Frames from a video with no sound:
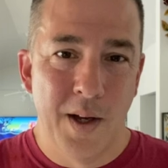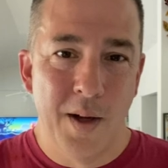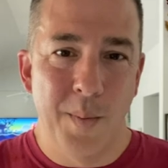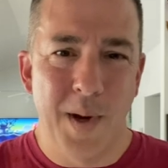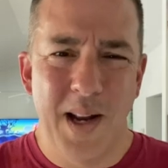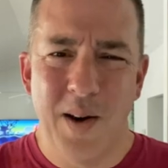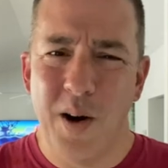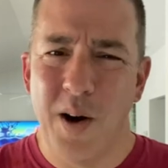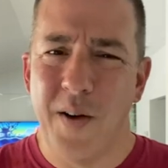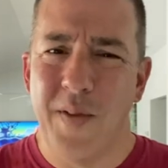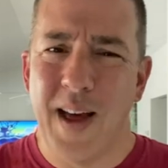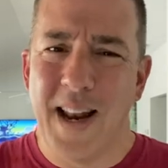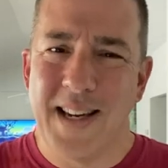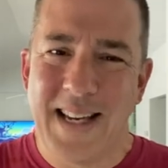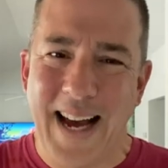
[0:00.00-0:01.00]
But you know,
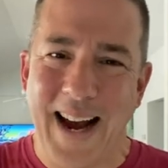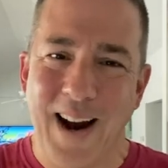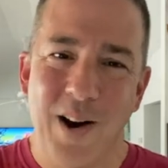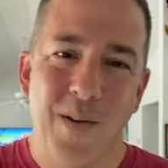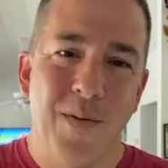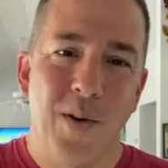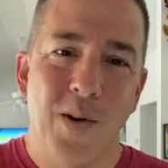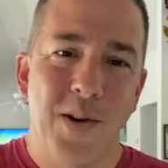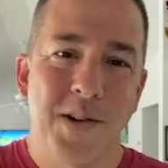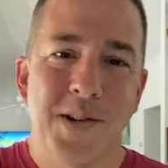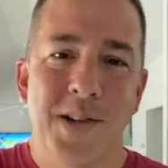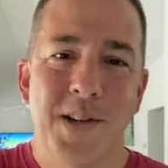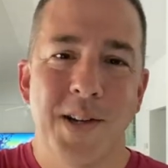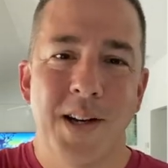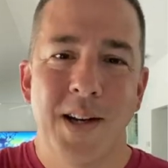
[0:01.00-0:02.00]
that entire
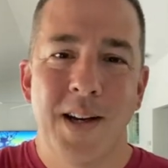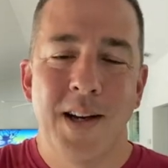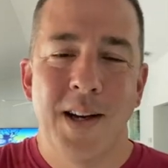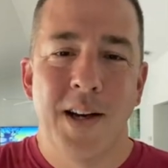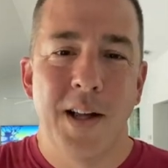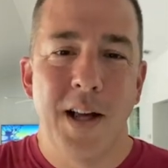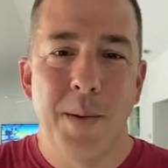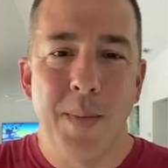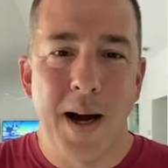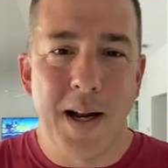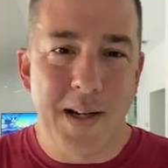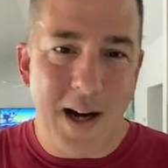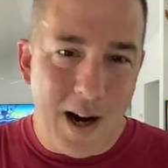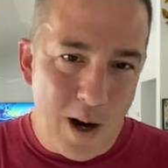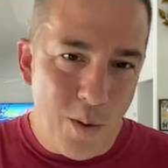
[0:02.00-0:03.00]
verse, in my
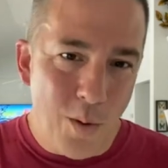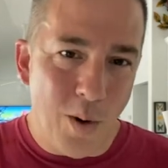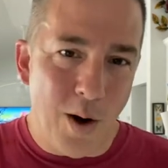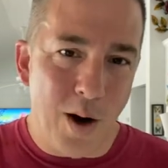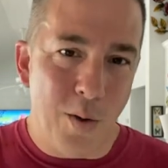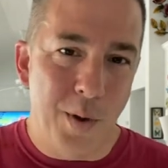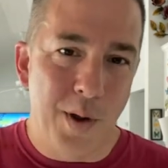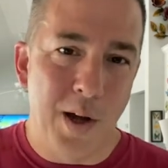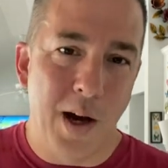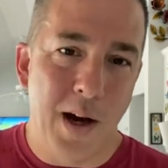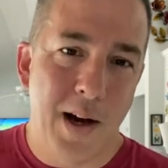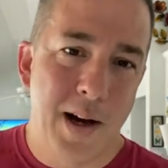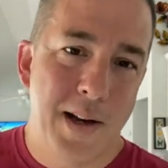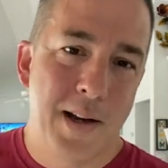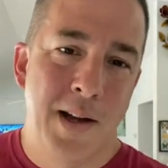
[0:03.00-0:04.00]
entire walk with
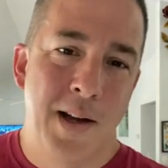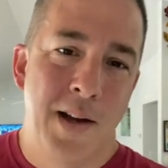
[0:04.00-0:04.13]
God,